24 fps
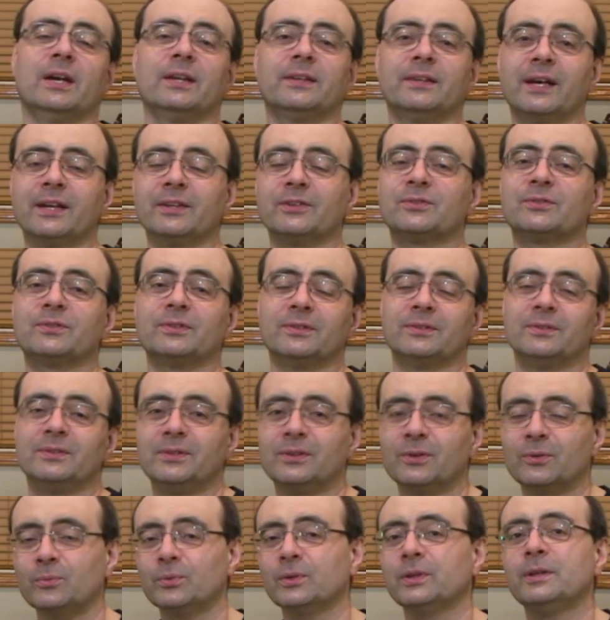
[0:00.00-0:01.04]
And that's
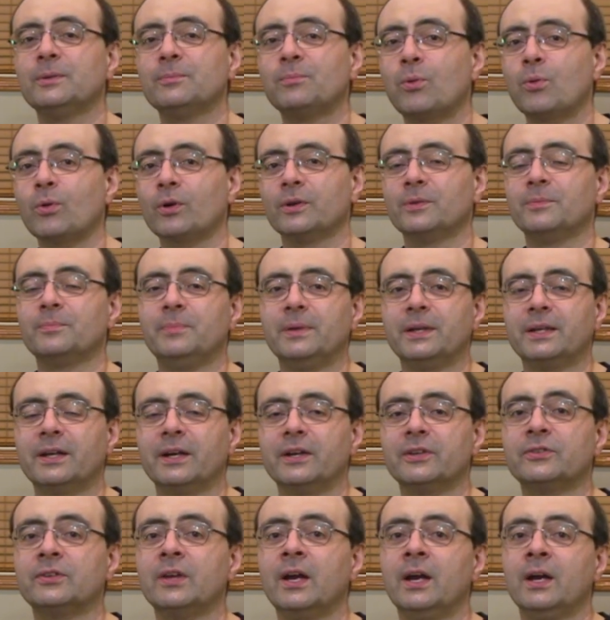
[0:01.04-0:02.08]
really important,
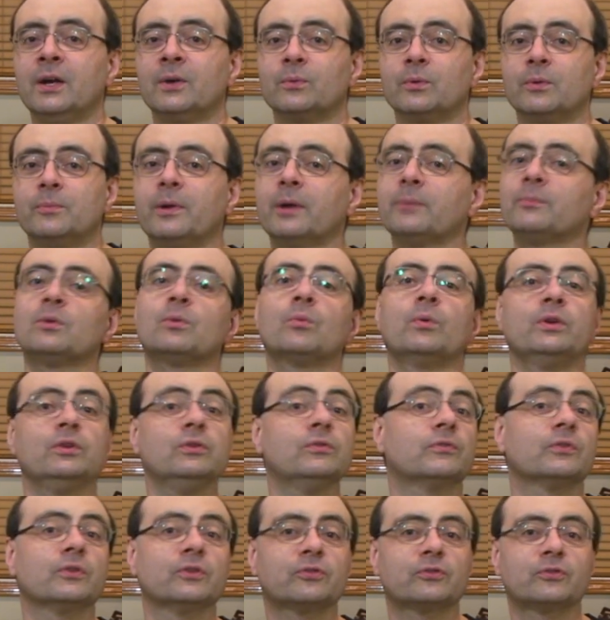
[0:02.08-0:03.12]
because remember when
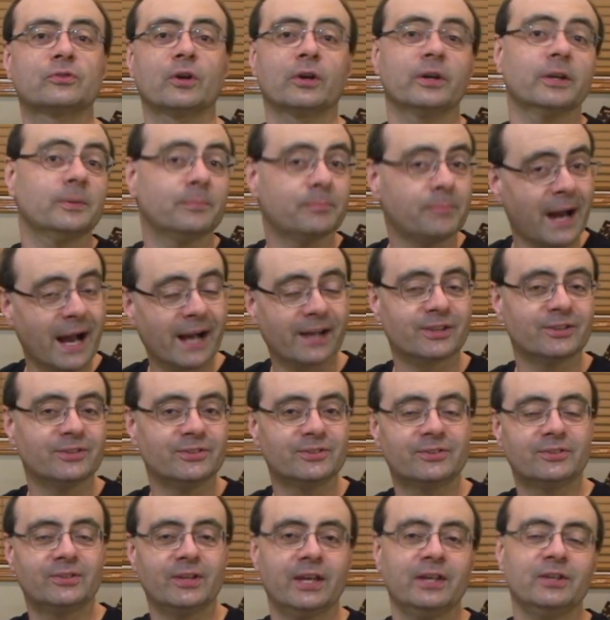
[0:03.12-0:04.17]
you first started back in
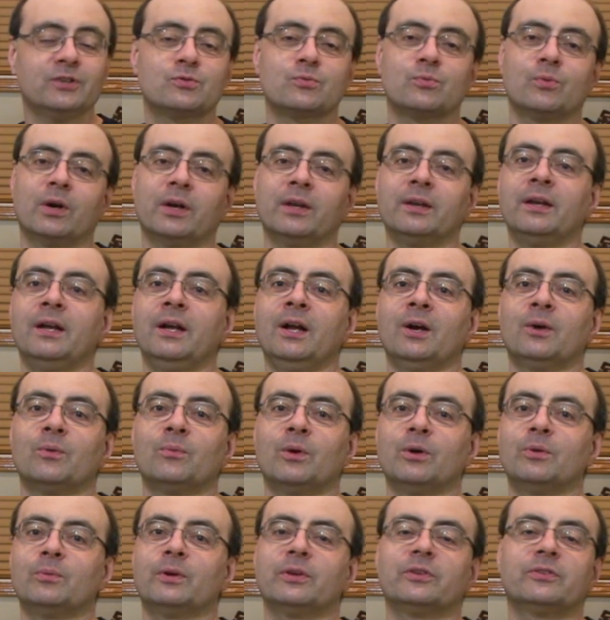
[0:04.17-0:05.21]
stage one,
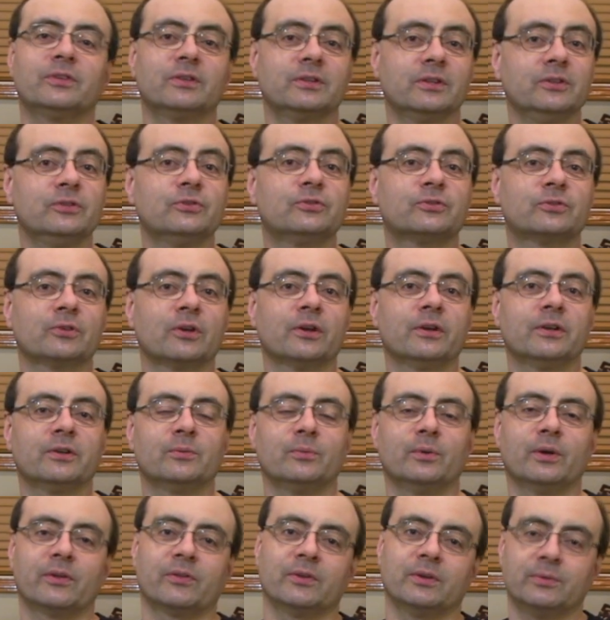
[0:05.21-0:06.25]
what was it that you started
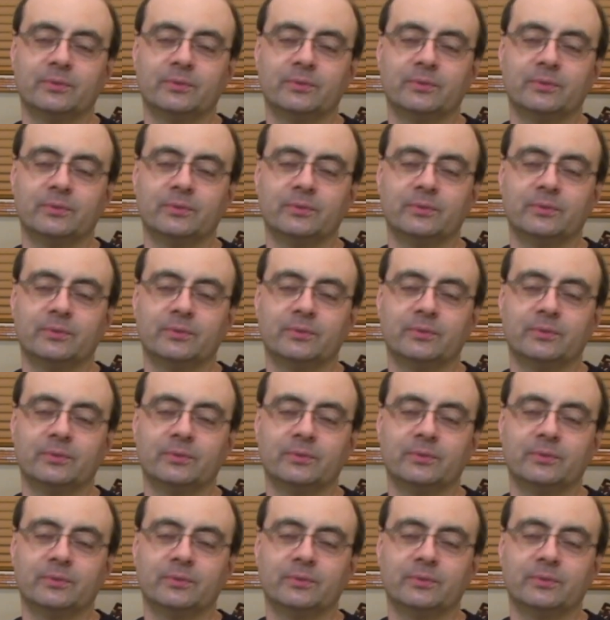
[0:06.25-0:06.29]
with?